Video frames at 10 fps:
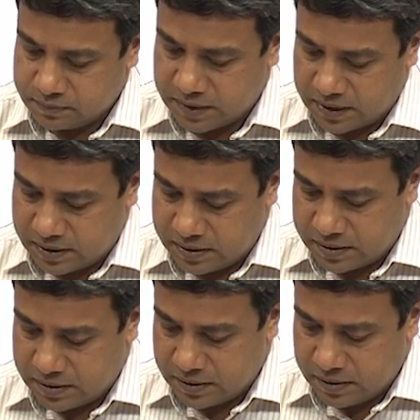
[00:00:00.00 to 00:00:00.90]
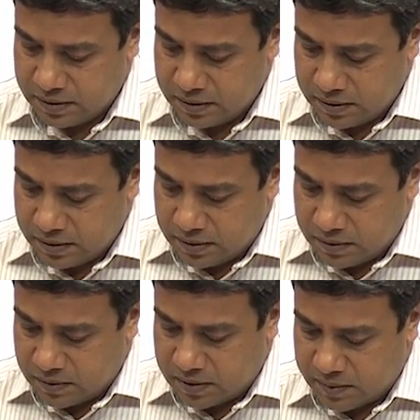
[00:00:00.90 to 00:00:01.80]
minus
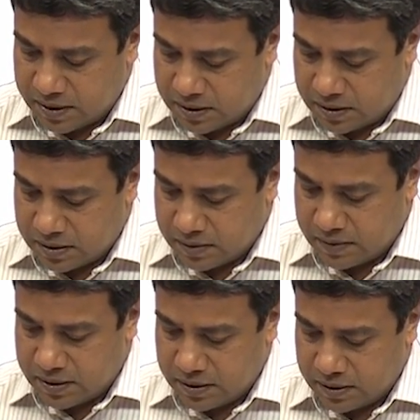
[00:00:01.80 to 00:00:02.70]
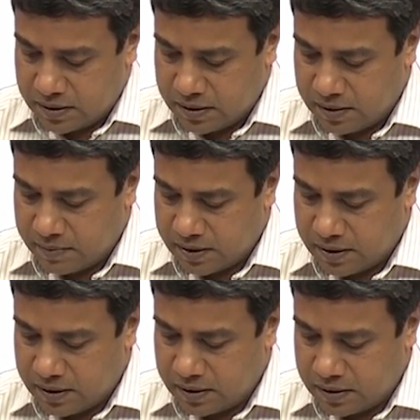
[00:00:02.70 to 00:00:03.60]
1 by r square d by
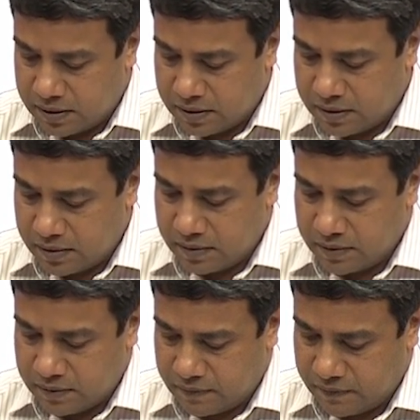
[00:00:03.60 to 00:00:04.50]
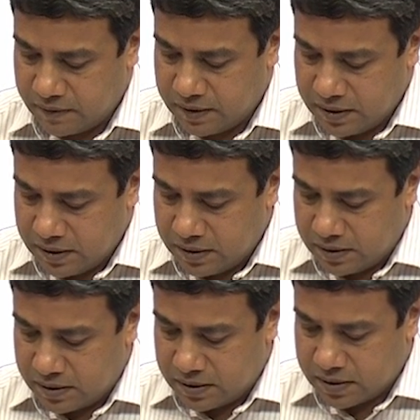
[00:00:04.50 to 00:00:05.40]
dr of
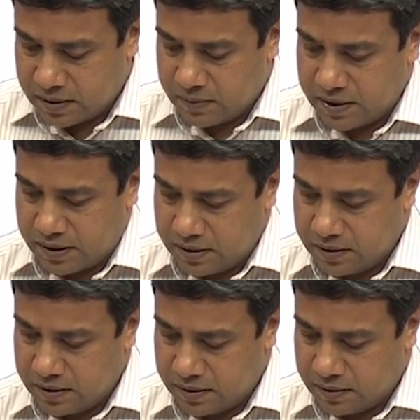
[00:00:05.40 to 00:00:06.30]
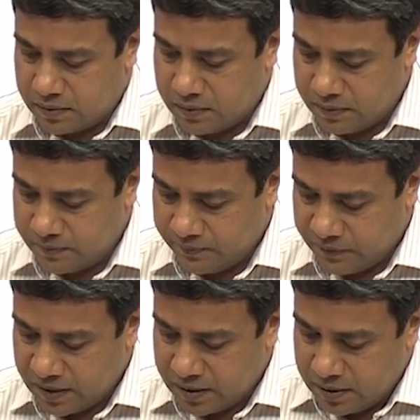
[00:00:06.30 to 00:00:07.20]
r square into
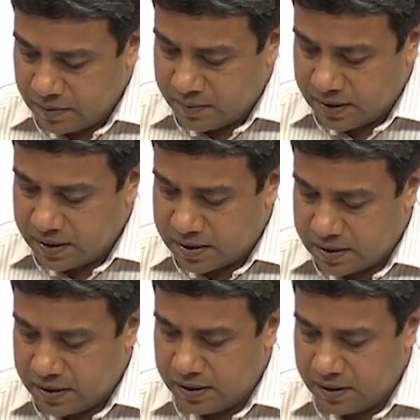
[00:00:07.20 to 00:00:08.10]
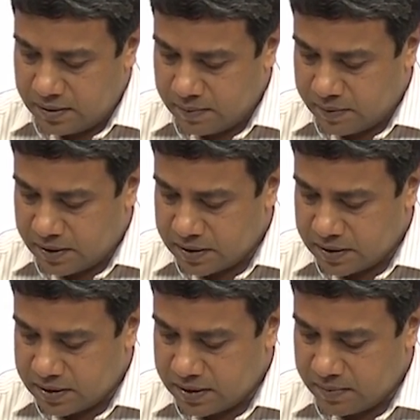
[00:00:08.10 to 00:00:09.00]
minus d
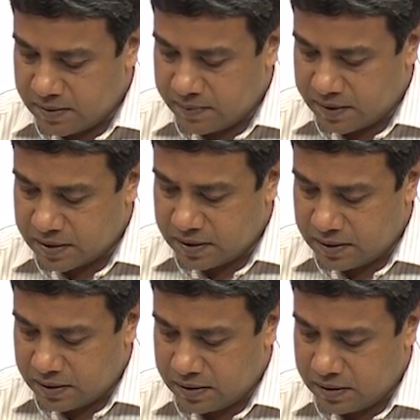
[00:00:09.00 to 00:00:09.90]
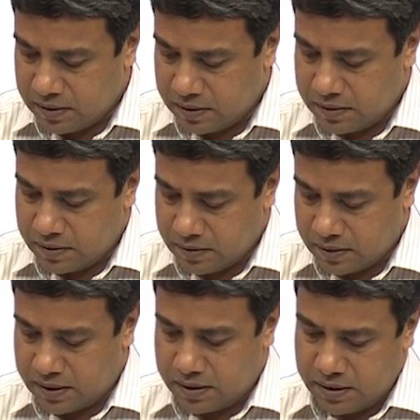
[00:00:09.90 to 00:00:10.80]
partial c by partial r.
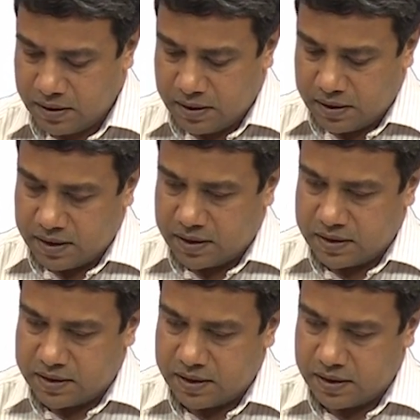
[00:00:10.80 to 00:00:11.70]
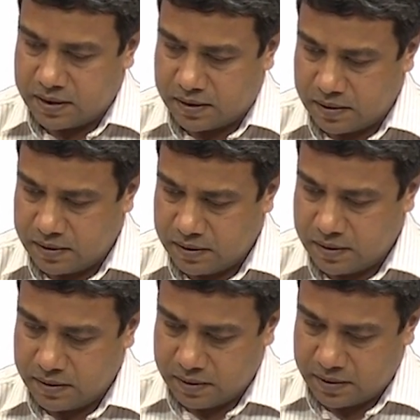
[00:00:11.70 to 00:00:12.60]
Okay. That is Jr.
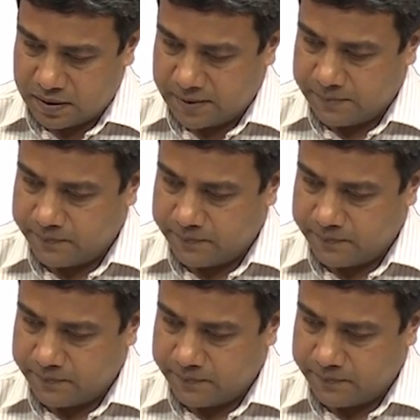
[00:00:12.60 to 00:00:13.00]
Okay.